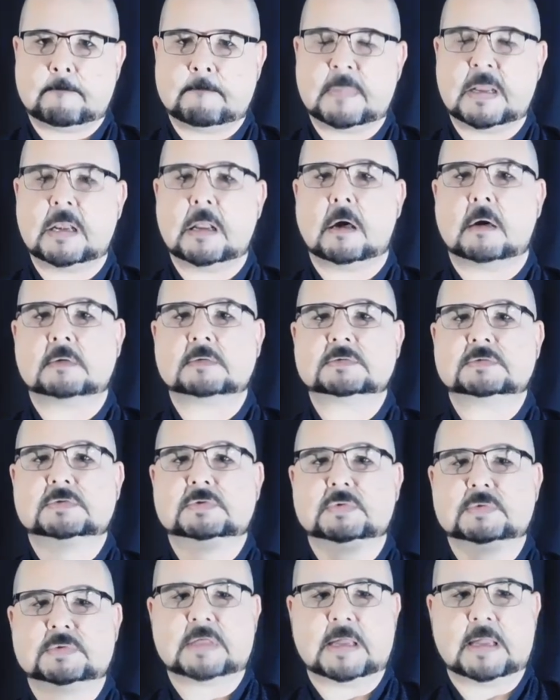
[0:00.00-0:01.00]
belong
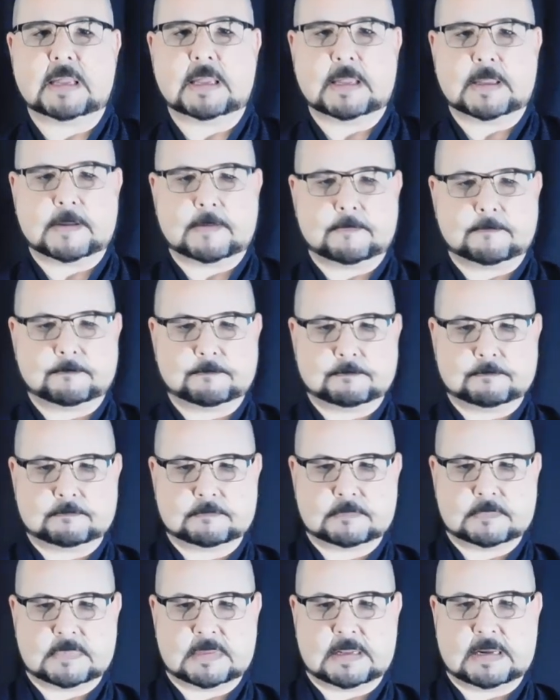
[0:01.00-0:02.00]
the
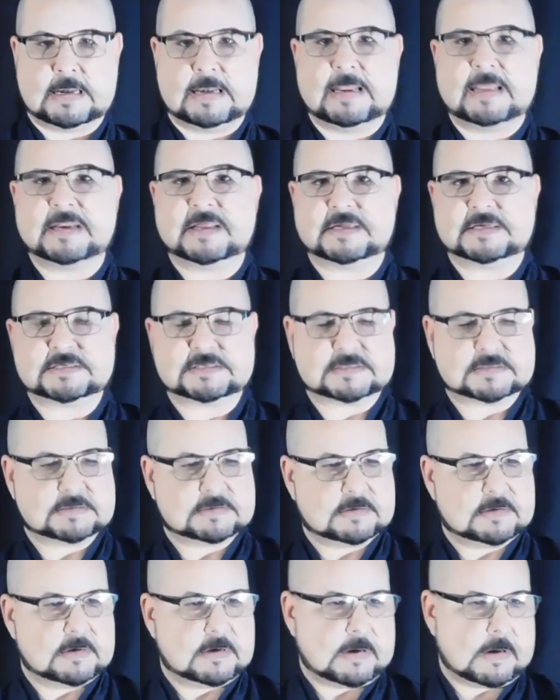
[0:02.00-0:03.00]
lineage